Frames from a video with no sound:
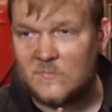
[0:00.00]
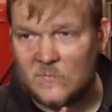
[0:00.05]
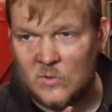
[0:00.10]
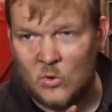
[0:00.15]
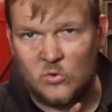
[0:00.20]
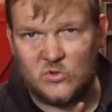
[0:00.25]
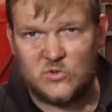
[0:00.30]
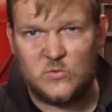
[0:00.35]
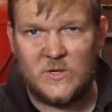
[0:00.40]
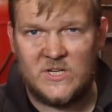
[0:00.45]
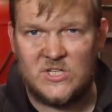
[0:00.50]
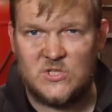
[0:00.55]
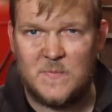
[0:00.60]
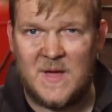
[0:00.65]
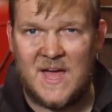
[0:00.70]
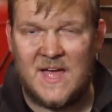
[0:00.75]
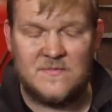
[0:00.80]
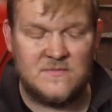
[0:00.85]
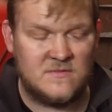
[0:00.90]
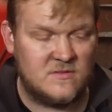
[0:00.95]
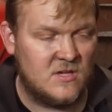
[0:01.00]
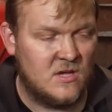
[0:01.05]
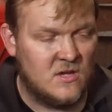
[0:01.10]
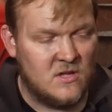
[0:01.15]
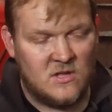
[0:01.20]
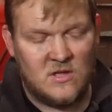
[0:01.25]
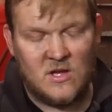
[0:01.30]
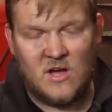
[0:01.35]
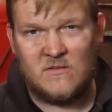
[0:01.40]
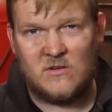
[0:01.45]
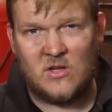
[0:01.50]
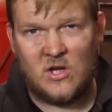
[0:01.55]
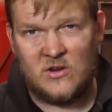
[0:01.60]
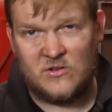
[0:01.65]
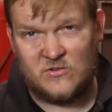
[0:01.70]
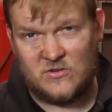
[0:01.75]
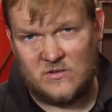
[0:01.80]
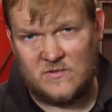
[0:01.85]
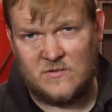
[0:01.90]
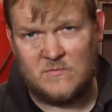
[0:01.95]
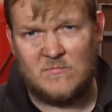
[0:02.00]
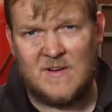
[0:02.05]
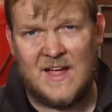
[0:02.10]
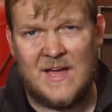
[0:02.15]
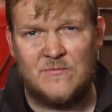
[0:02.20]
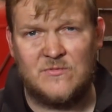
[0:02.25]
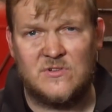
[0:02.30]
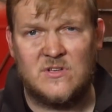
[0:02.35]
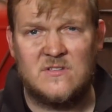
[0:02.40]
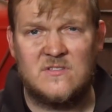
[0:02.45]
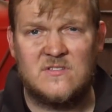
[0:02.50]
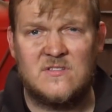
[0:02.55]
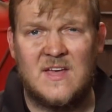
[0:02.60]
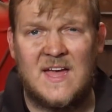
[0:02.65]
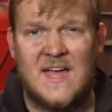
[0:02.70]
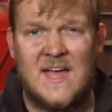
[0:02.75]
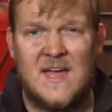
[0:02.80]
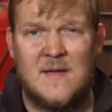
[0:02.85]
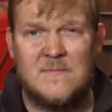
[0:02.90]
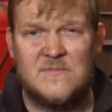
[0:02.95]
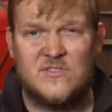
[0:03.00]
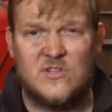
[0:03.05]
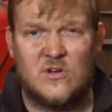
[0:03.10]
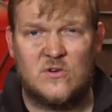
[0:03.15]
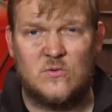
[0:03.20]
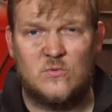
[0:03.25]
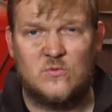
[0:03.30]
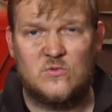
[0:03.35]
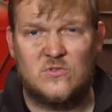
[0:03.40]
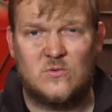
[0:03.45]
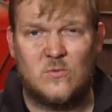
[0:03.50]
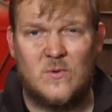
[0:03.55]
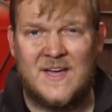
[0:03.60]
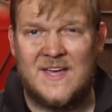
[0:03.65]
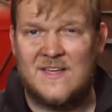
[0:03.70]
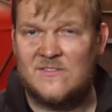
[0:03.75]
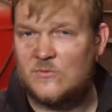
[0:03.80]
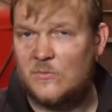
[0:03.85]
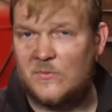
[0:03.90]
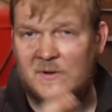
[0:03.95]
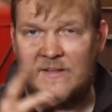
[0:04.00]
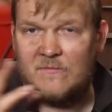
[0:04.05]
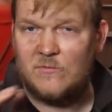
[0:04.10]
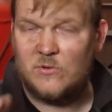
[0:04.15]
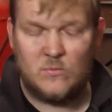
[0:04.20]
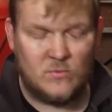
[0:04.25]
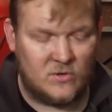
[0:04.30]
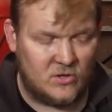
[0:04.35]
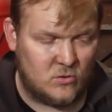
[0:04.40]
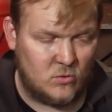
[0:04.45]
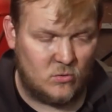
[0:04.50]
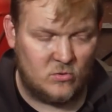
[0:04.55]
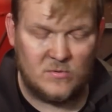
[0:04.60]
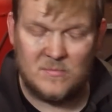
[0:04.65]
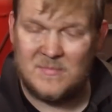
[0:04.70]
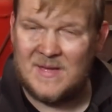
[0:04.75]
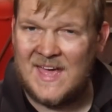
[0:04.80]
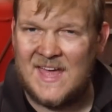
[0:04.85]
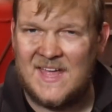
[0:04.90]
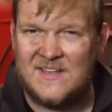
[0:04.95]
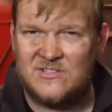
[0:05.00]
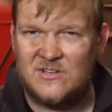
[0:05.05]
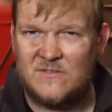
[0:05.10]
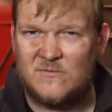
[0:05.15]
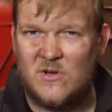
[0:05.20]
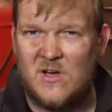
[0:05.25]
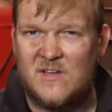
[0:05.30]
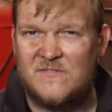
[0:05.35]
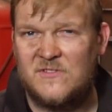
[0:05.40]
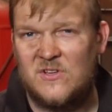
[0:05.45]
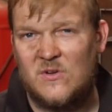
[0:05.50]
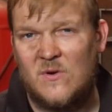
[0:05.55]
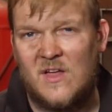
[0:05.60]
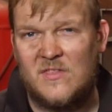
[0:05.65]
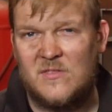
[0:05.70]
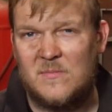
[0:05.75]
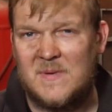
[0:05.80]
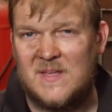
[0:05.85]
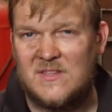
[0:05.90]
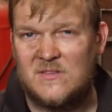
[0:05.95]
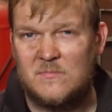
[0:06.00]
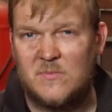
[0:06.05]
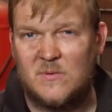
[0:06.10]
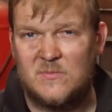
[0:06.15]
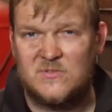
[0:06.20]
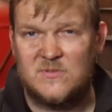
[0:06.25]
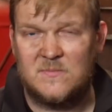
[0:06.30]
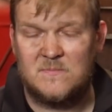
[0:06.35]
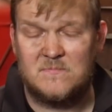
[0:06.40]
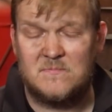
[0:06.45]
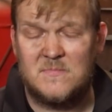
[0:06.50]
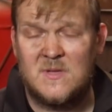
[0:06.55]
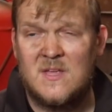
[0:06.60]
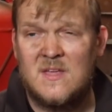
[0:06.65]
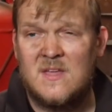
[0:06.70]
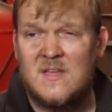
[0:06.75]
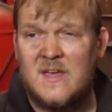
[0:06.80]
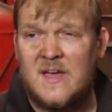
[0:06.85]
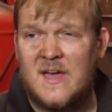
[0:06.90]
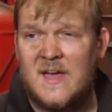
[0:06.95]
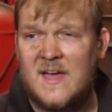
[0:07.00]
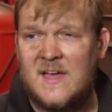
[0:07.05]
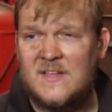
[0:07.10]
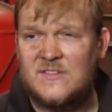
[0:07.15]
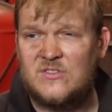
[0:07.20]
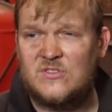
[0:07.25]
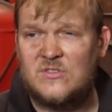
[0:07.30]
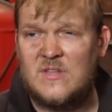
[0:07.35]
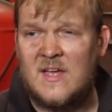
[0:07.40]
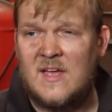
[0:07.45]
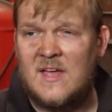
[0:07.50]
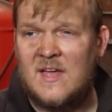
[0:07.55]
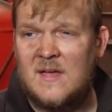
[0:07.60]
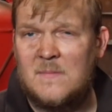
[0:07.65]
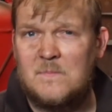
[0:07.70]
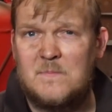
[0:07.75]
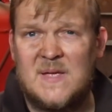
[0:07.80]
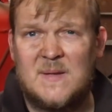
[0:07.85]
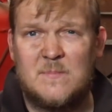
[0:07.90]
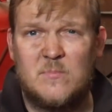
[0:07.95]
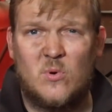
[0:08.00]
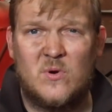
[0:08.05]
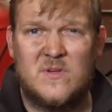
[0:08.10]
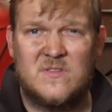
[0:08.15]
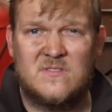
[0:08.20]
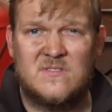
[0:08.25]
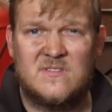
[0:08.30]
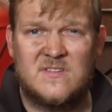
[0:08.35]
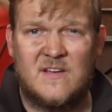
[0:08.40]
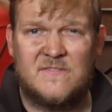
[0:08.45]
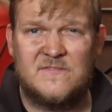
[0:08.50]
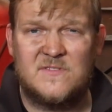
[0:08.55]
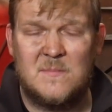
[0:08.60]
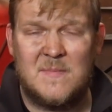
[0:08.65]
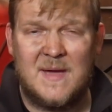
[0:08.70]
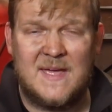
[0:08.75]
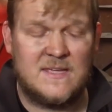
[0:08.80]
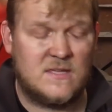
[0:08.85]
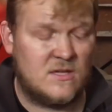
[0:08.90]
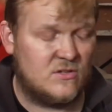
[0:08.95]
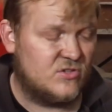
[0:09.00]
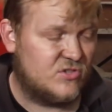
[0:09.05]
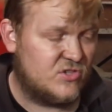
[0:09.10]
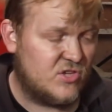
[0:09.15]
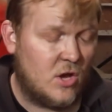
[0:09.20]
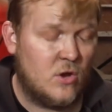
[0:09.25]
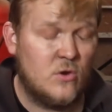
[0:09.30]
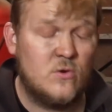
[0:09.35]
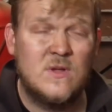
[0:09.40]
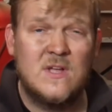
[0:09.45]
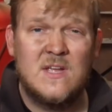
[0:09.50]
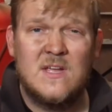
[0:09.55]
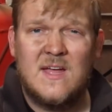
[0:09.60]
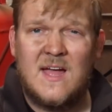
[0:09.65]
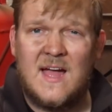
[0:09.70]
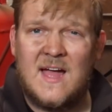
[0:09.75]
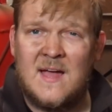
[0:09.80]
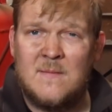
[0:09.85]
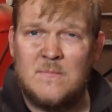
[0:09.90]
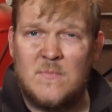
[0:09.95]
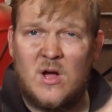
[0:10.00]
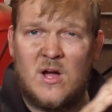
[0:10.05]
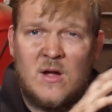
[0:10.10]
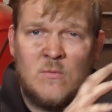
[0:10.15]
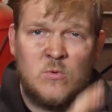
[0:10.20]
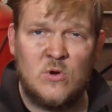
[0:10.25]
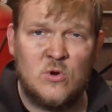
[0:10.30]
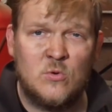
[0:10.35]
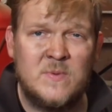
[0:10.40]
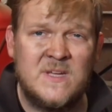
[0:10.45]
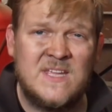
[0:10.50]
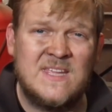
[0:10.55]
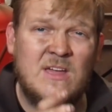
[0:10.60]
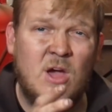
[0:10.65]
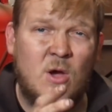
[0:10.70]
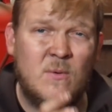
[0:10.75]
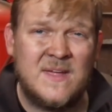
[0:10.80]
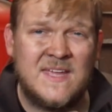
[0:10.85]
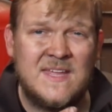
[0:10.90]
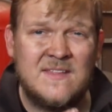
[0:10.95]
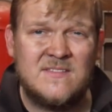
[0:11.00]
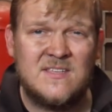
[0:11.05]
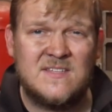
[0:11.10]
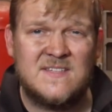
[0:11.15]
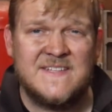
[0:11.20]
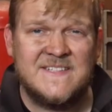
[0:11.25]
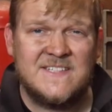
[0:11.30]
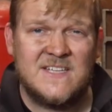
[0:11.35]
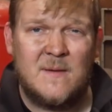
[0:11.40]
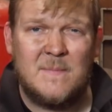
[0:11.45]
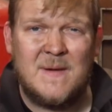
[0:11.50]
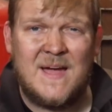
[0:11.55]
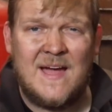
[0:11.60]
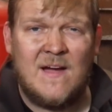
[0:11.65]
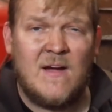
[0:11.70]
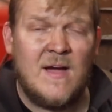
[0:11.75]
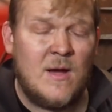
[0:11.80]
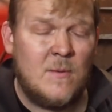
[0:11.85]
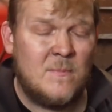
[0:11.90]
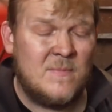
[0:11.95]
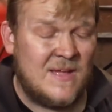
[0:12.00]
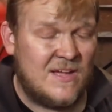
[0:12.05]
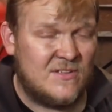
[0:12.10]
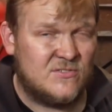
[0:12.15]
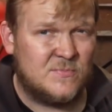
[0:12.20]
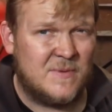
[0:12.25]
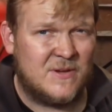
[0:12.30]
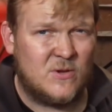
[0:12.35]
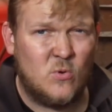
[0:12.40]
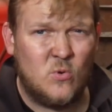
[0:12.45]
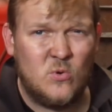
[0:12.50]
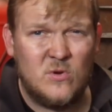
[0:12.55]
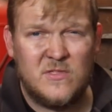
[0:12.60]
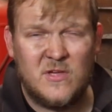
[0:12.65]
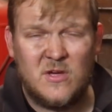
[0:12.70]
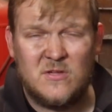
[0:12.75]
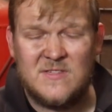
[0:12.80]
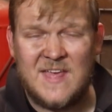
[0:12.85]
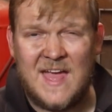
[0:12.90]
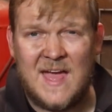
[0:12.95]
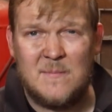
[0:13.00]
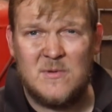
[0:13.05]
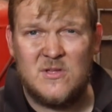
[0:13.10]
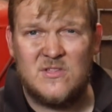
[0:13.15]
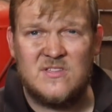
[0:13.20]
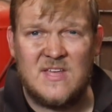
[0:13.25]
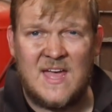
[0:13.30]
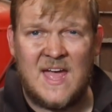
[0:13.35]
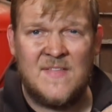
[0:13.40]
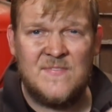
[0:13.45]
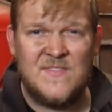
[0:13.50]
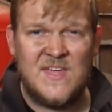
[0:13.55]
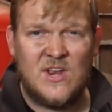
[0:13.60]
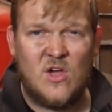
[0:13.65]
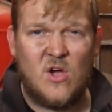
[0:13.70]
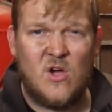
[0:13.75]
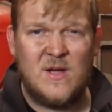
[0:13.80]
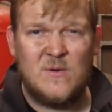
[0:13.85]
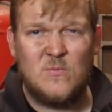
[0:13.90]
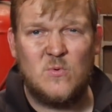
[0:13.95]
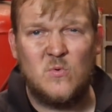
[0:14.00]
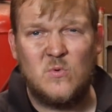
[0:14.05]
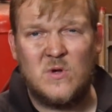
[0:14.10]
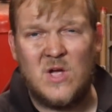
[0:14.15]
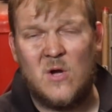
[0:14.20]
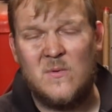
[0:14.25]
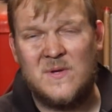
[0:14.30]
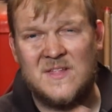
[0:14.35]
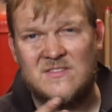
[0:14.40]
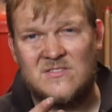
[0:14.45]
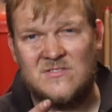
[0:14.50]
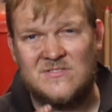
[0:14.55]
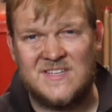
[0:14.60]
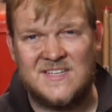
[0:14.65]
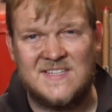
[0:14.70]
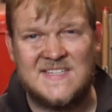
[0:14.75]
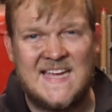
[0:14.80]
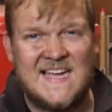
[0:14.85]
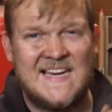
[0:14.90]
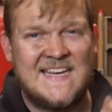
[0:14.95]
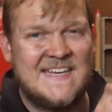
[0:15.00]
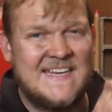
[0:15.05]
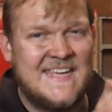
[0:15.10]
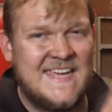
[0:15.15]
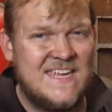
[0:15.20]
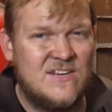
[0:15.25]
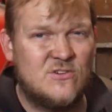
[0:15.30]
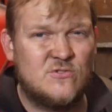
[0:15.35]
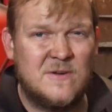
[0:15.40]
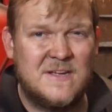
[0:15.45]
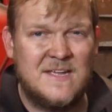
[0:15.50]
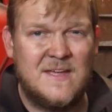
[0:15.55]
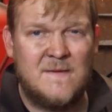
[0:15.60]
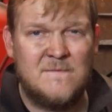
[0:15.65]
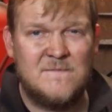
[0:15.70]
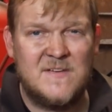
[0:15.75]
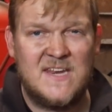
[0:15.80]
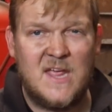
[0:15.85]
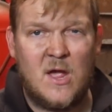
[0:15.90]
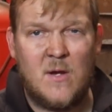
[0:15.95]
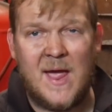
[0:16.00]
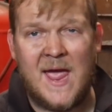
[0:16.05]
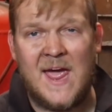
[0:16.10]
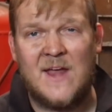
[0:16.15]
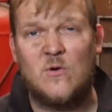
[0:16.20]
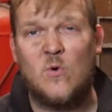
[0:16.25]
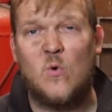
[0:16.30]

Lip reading: or Swedish patterns. I'm going to do some rounders, circles, squares, or whatever you want to call them, and I've got a few other bits and bobs, some big boys and stuff to make. So I will be going into detail about how to make all of those hammers, and then I will go into detail in the heat treating video, and